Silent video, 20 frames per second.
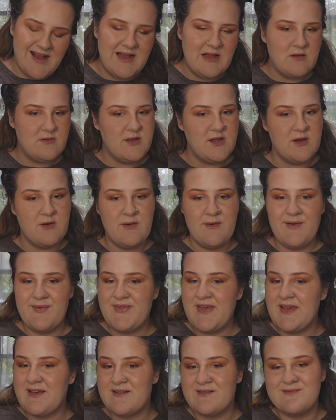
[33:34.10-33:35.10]
I don't know. I
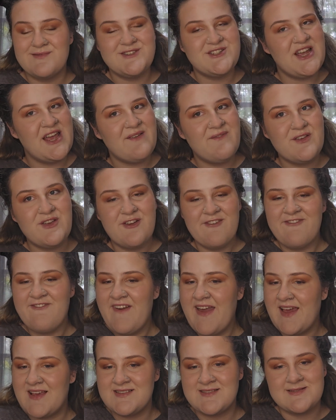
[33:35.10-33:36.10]
think shaving your
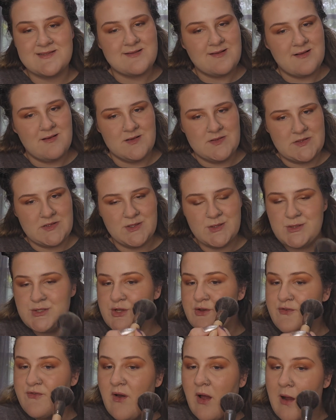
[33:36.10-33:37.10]
face goes a little
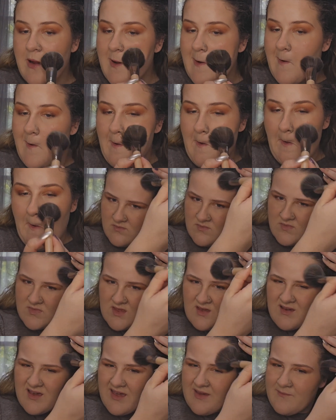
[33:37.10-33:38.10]
too far.
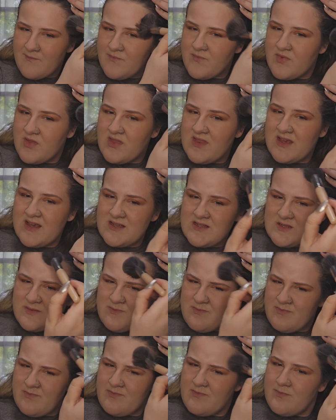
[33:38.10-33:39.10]
Okay,
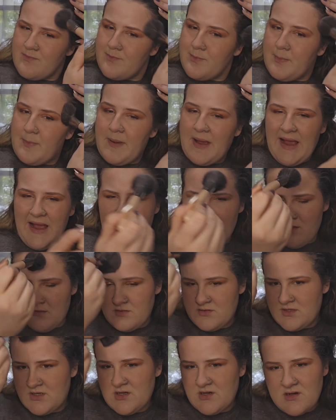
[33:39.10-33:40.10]
this
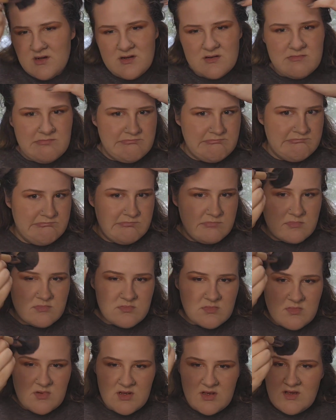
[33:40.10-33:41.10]
powder,
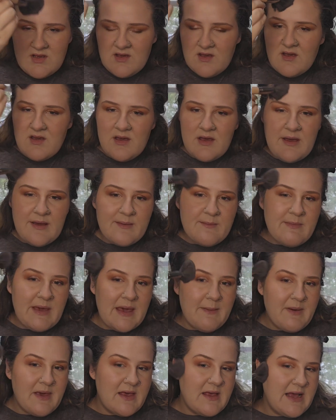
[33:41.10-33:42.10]

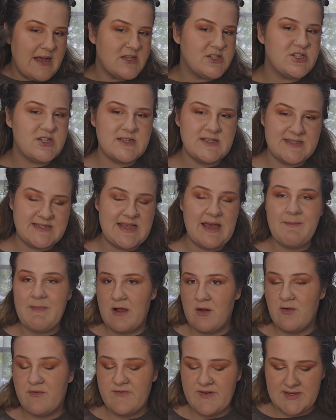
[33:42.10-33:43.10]
maybe I shouldn't have set my
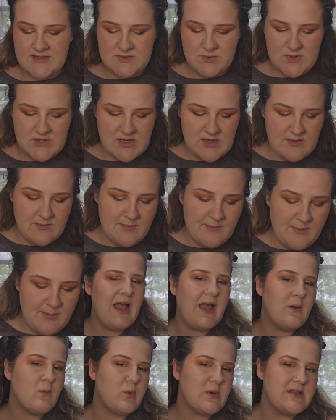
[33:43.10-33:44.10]
whole face with it.
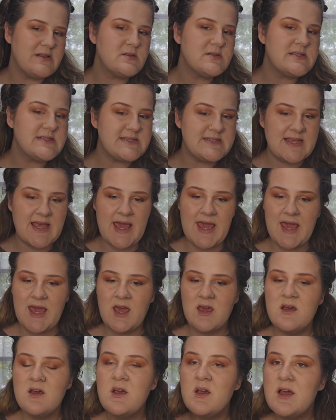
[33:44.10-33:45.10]
I will
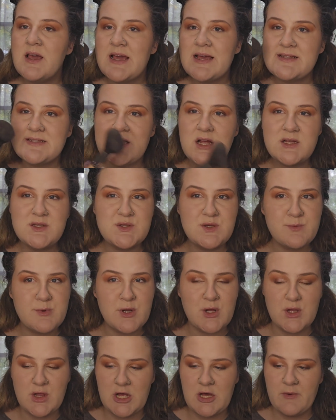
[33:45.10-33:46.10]
say it's not
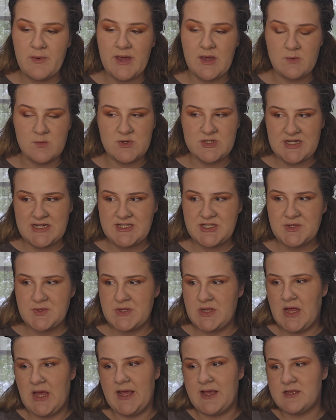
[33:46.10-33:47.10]
super glowy, which I do
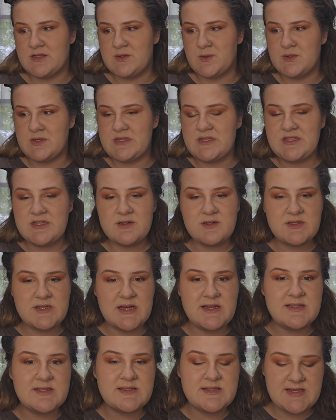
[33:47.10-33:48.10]
like. So it still
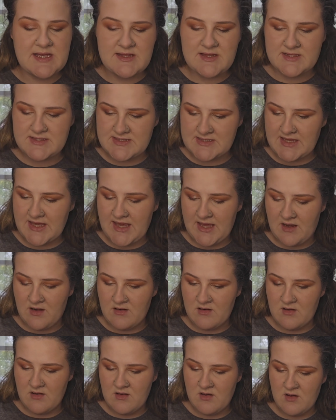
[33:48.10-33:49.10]
does set the
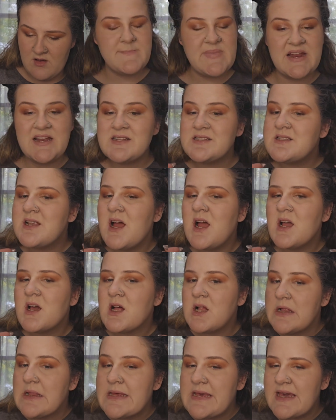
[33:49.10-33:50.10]
skin. And it's not
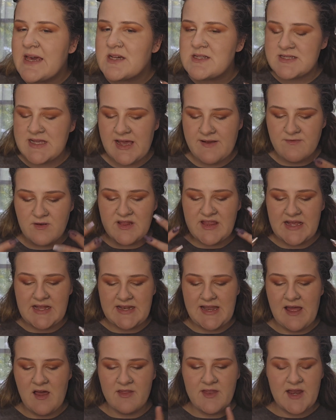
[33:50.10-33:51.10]
clinging to everything
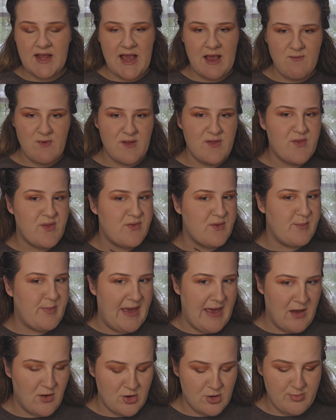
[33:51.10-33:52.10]
now that I got rid of the
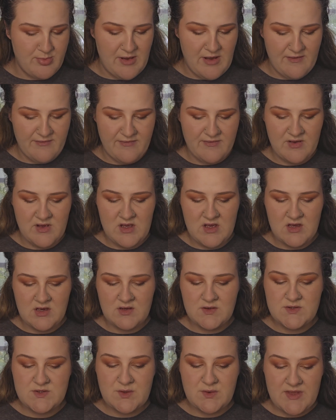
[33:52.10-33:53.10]
powder puff.
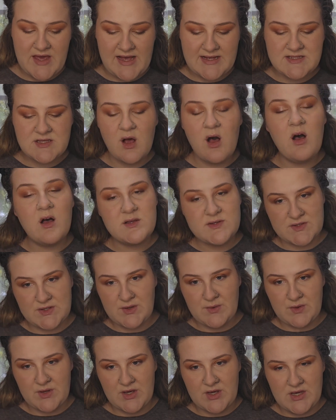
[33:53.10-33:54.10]
So that's
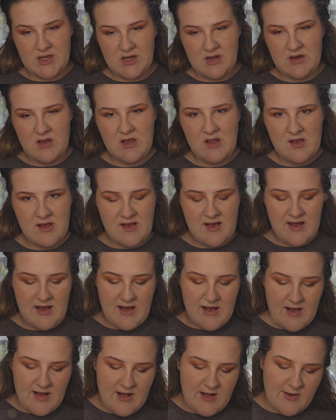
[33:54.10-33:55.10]
also good.
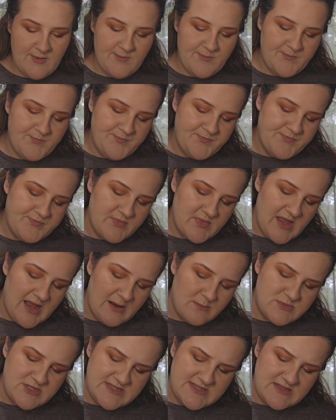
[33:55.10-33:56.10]

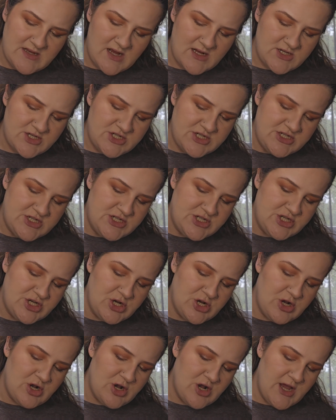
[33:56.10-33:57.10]
I'm just not
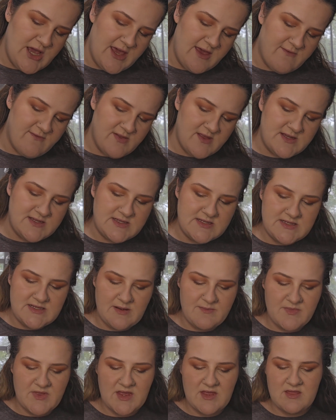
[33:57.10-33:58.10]
sure if this is
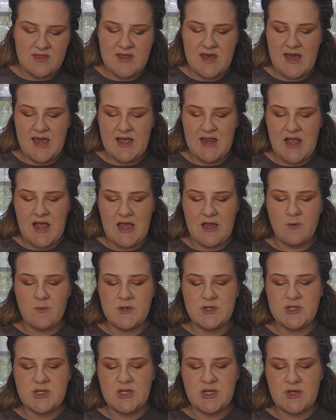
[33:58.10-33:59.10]
something that I
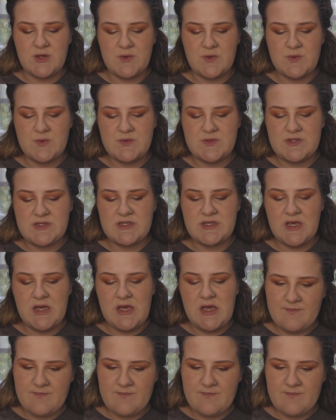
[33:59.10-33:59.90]
would use